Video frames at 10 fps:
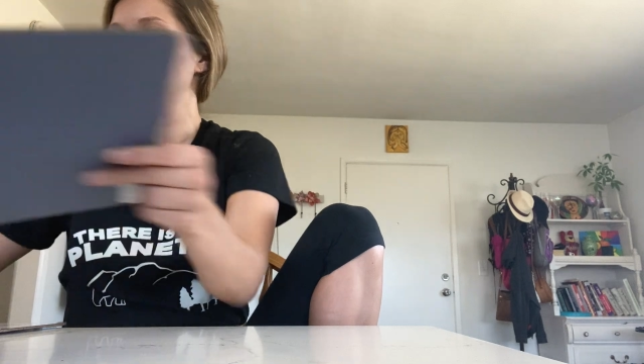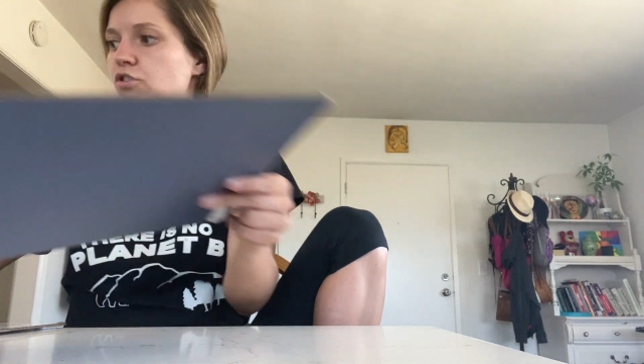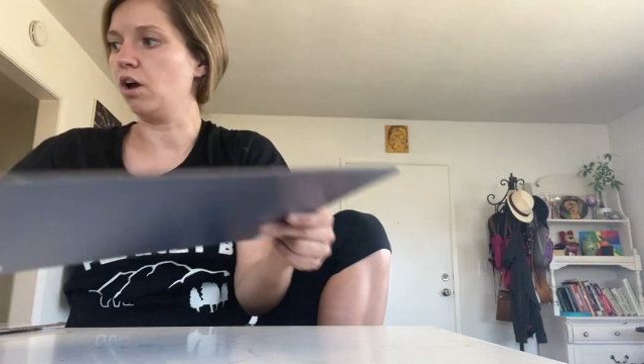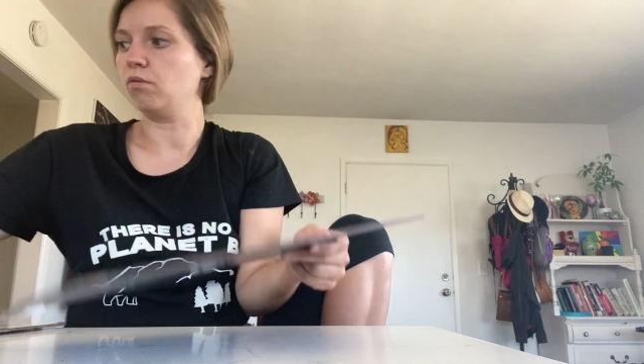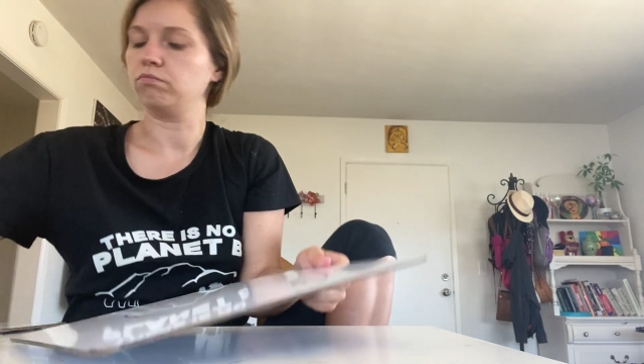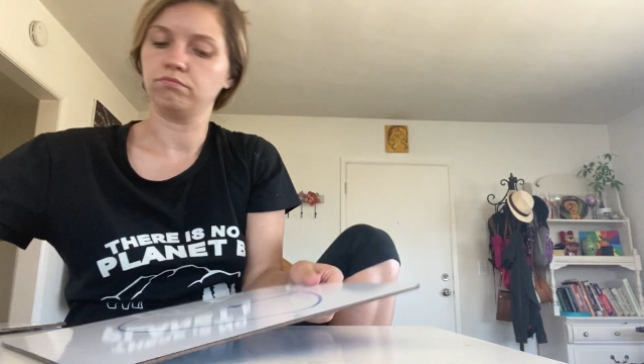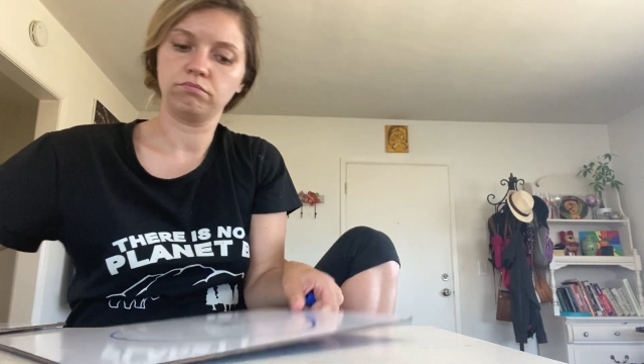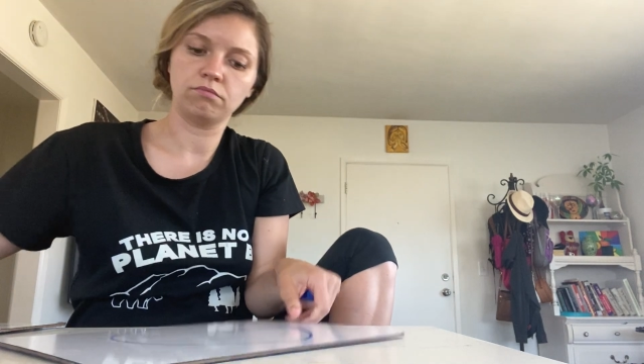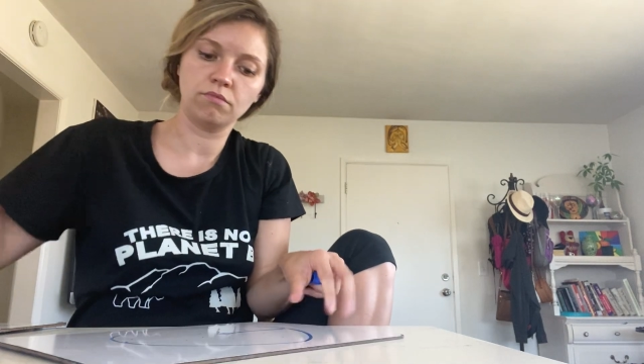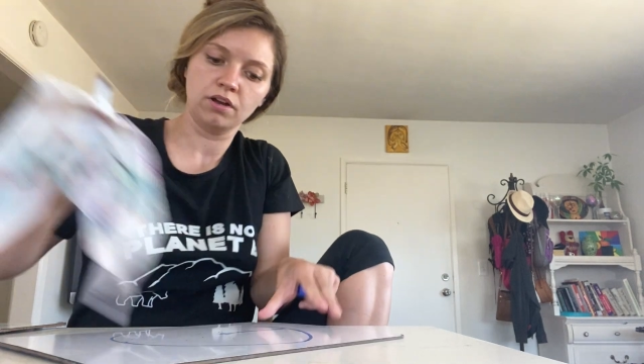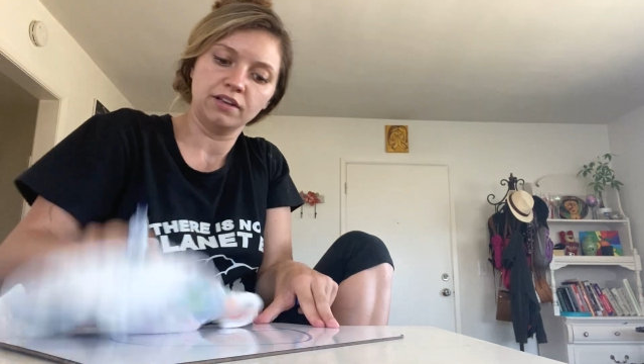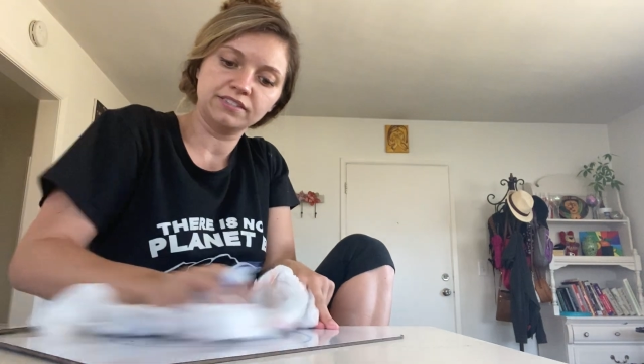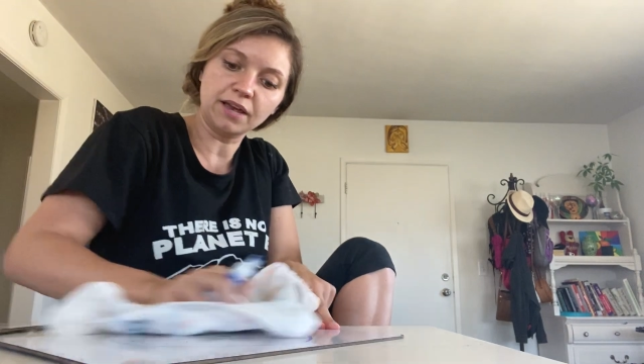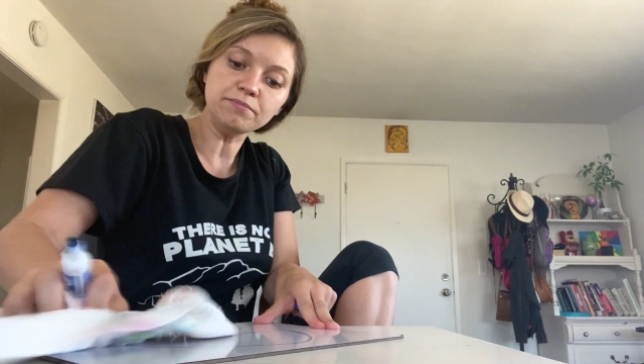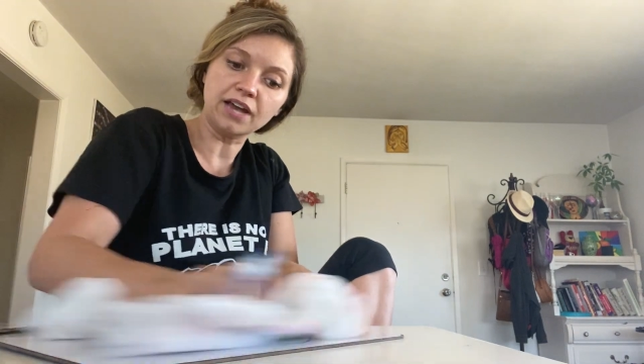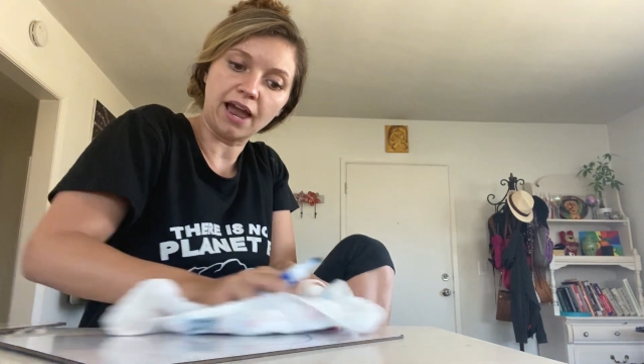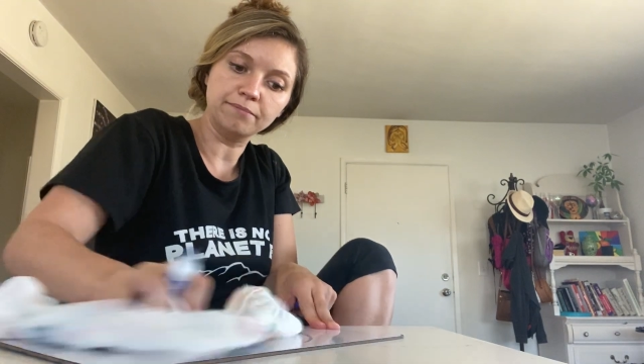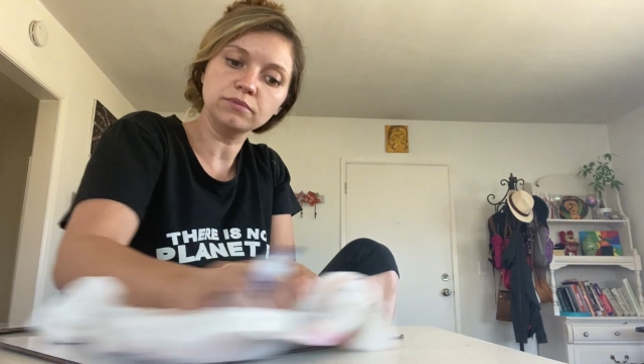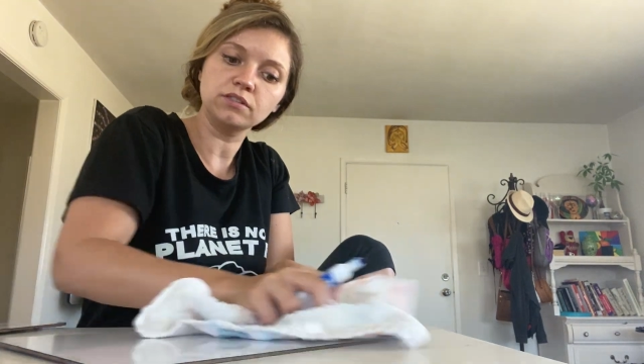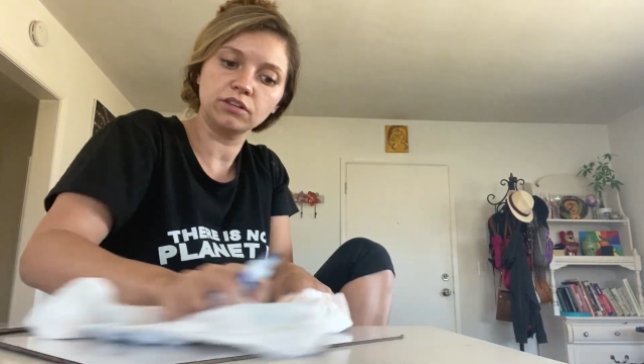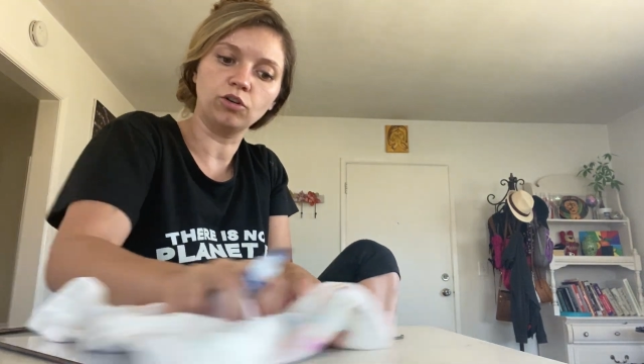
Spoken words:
So, sometimes